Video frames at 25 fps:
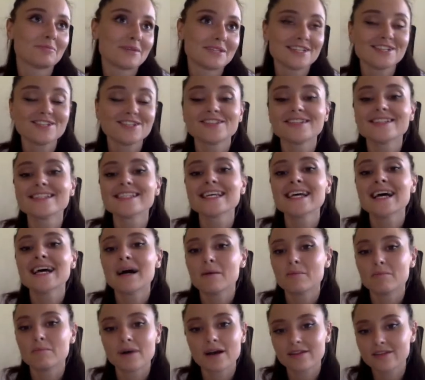positions
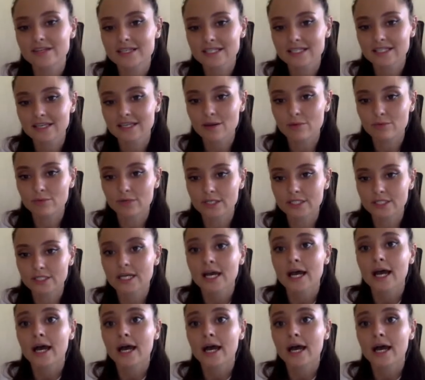by this keyword.